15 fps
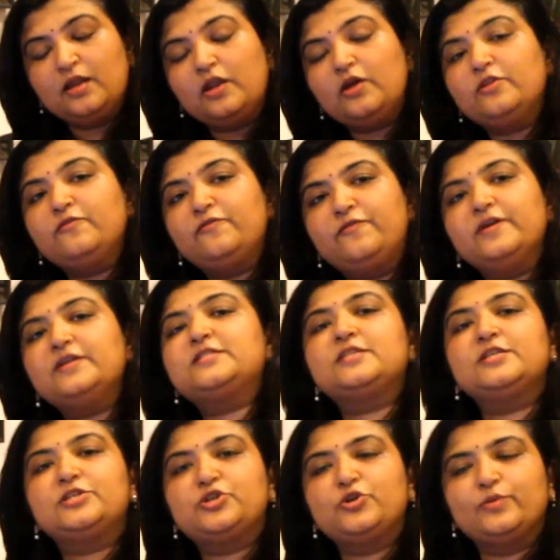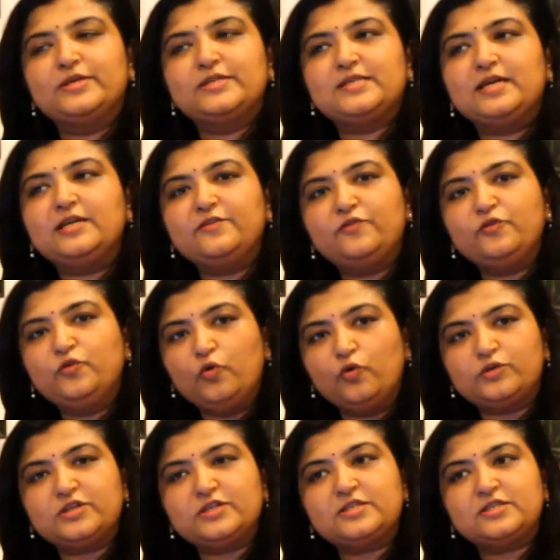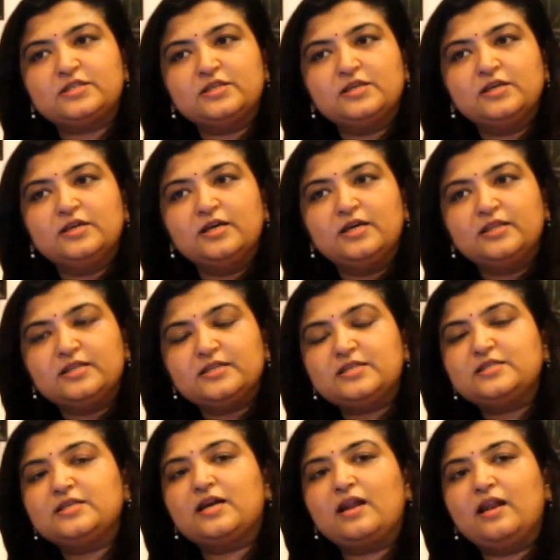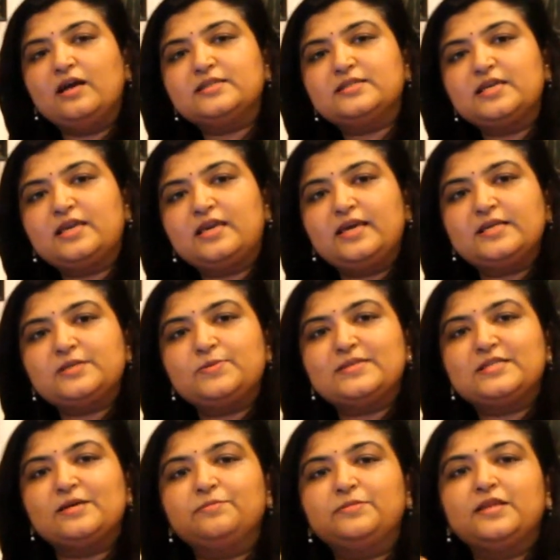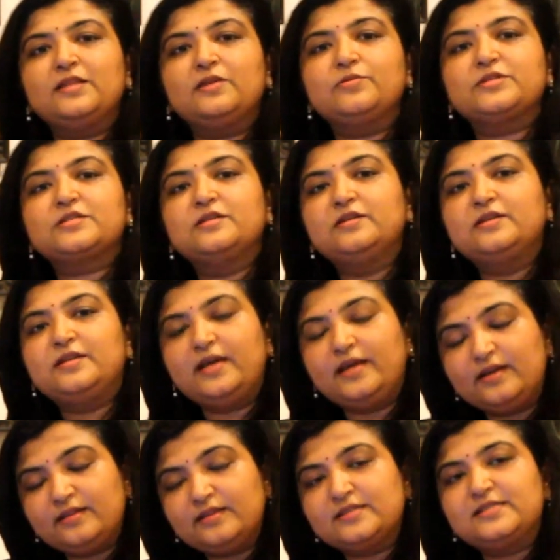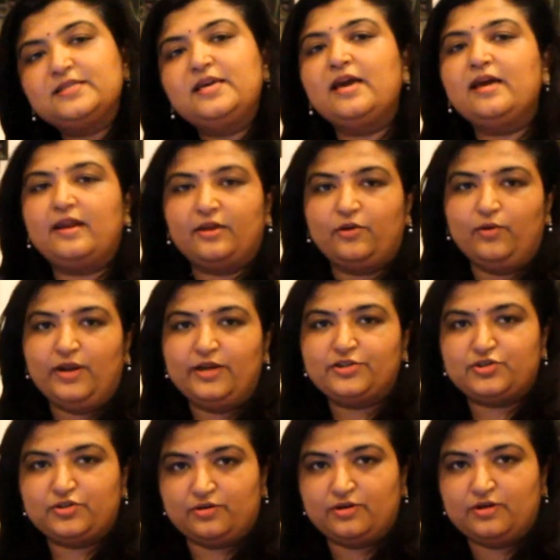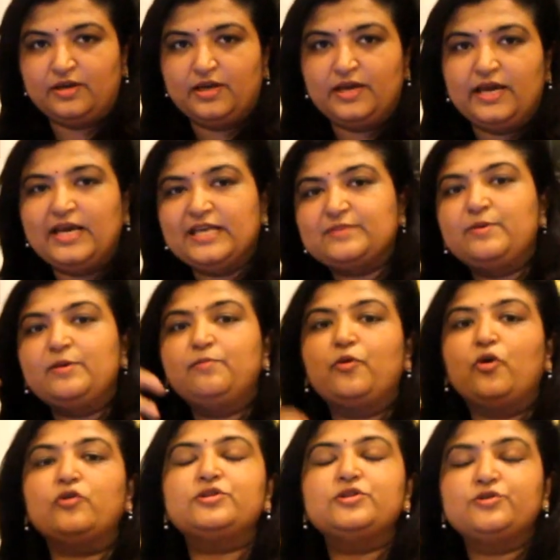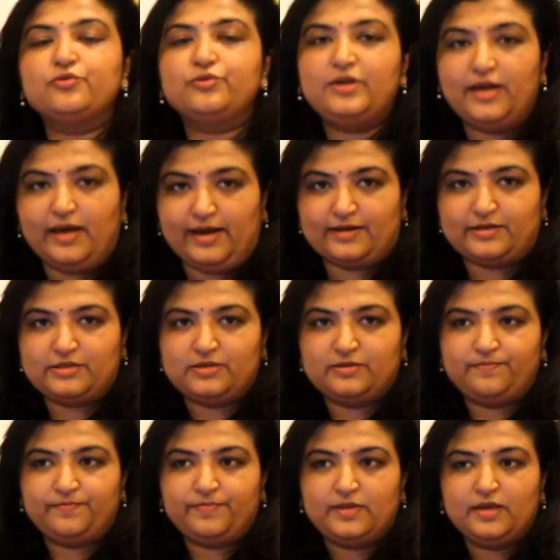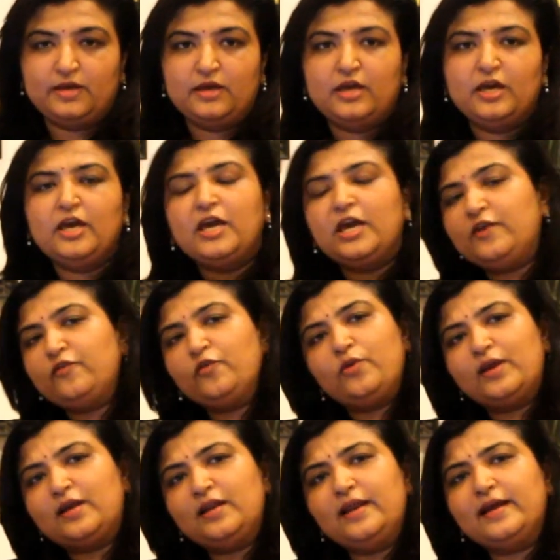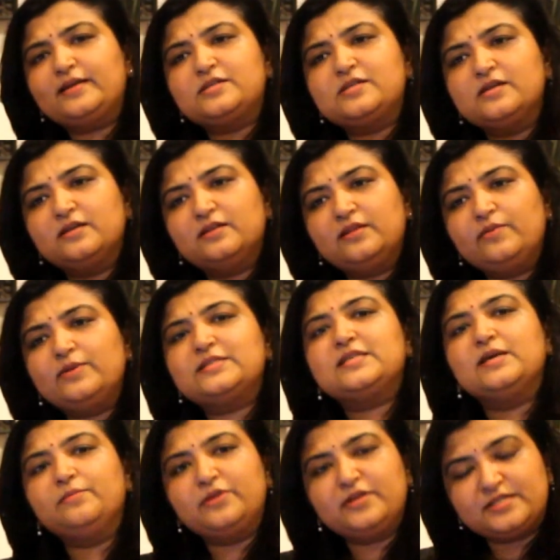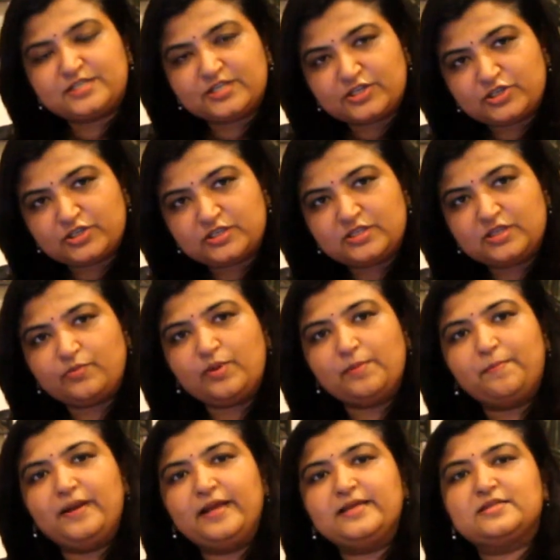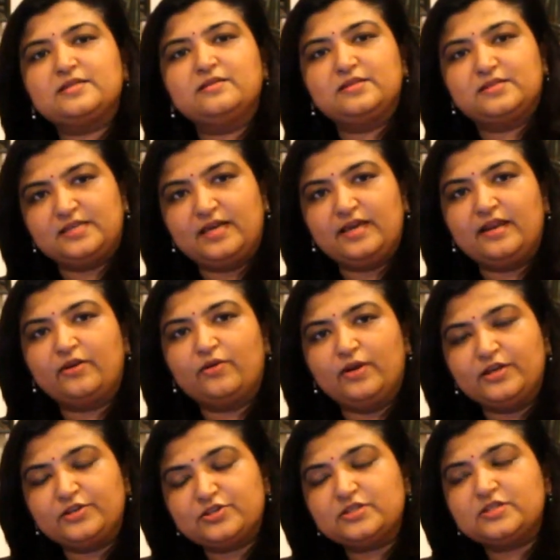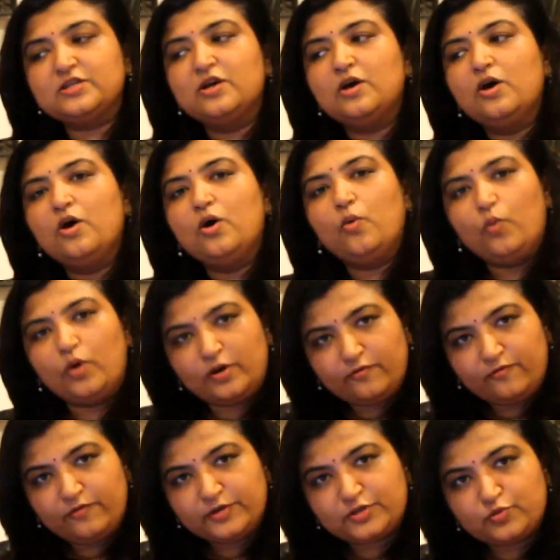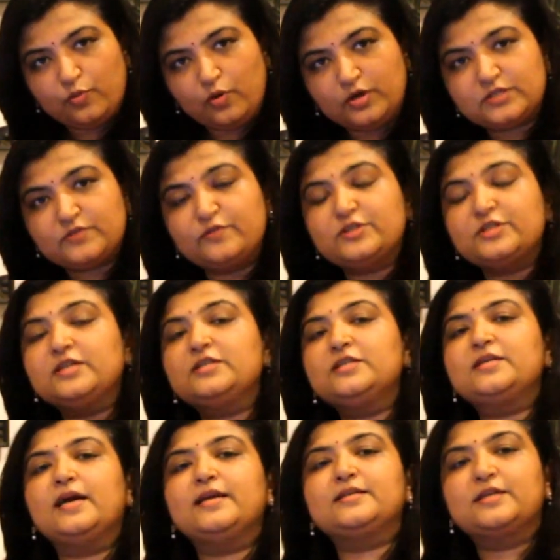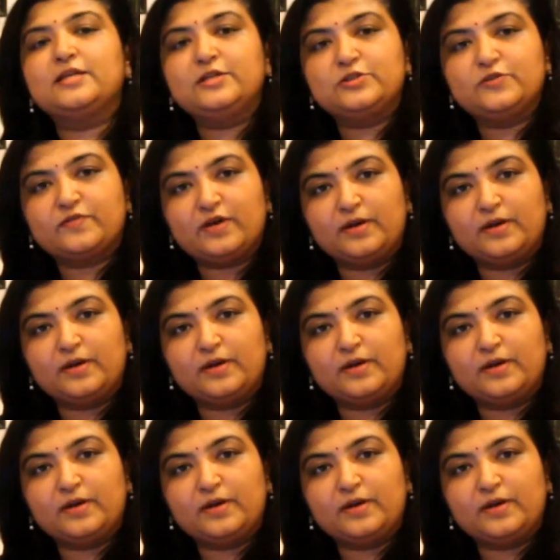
Now the first issue is that if you notice, this is a classic case where something that was contained in the CA regulation has been brought into the Act. If you recollect, there were some restrictions that were placed in the CA regulations, one of which was for certain categories of